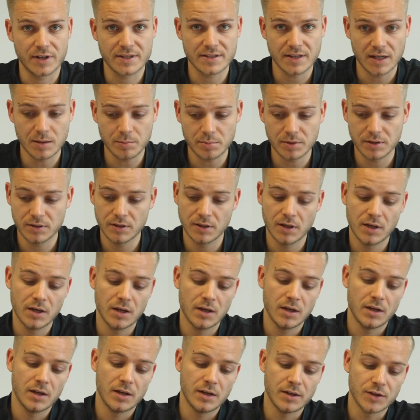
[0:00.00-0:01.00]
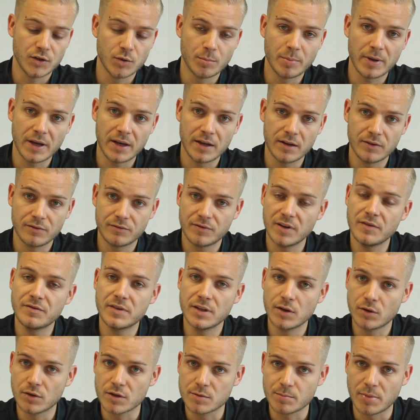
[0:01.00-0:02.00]
example, you pay
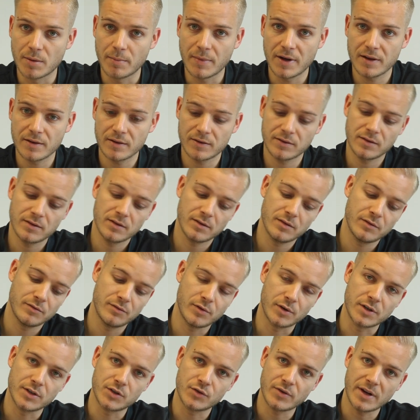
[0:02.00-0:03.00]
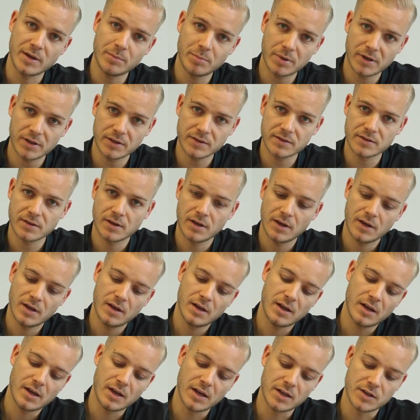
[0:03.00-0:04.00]
50 euros per month for the train pass
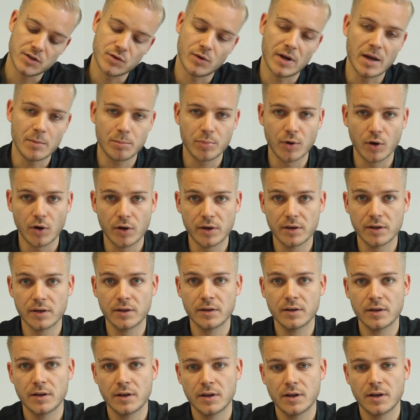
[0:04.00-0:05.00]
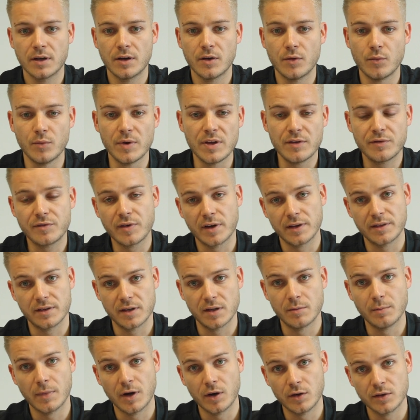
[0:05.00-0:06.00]
and your employer refund the
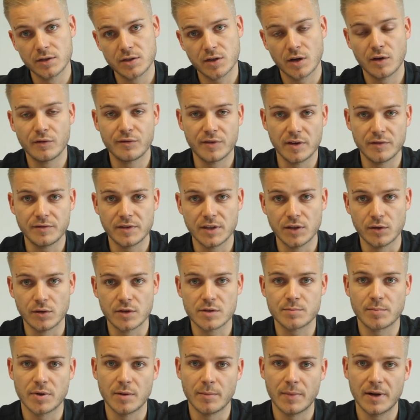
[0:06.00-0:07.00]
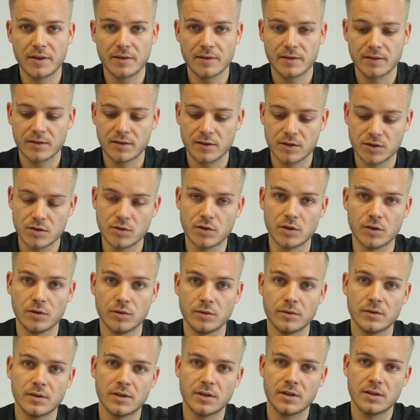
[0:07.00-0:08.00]
amount of 50 euros per month to
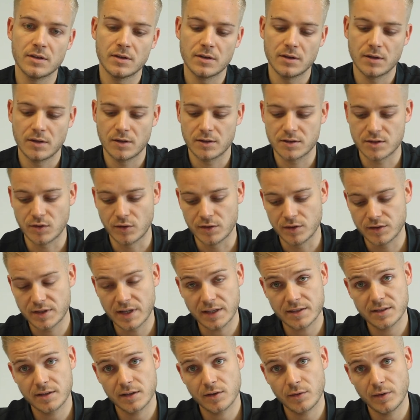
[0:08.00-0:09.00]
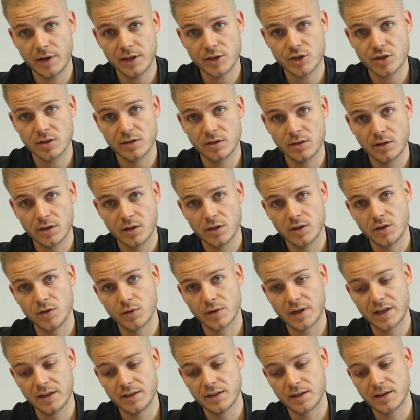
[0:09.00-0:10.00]
you. So in your tax declaration, you
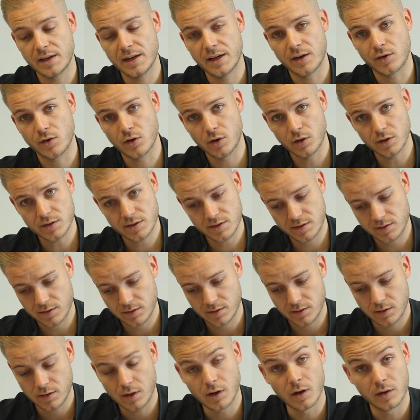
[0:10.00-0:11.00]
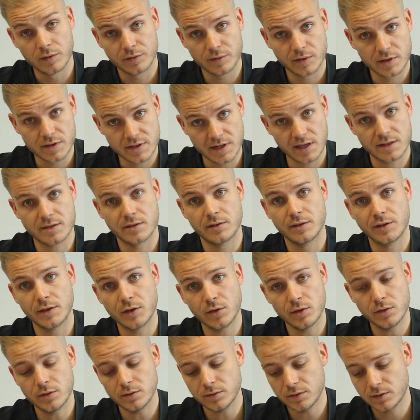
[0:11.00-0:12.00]
can declare costs of 600
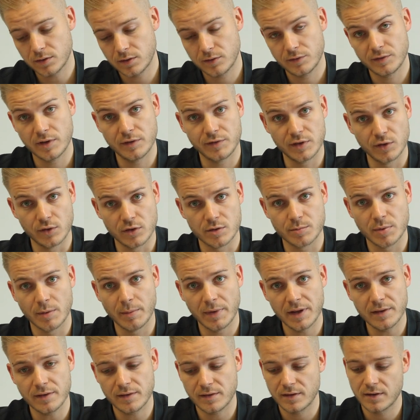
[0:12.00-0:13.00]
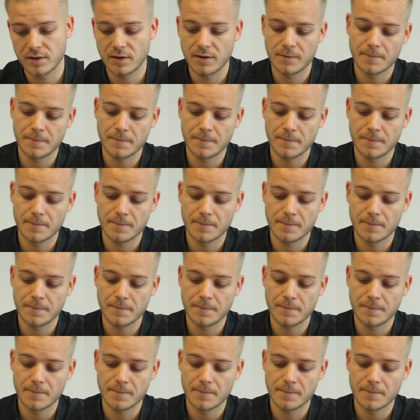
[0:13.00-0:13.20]
euro, 50 euros per month.